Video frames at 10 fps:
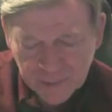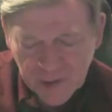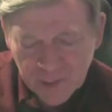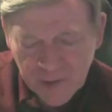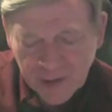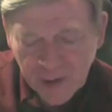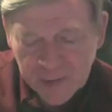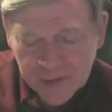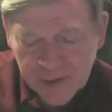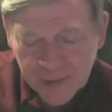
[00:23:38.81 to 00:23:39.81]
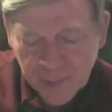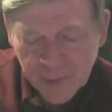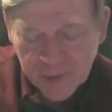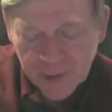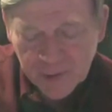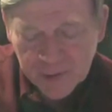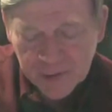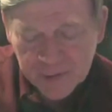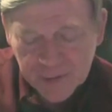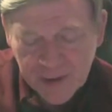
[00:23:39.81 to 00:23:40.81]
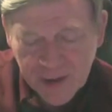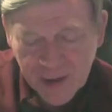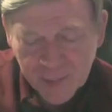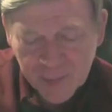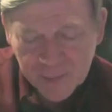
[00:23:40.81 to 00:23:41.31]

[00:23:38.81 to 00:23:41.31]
It may not be in that book. I'm looking at the app.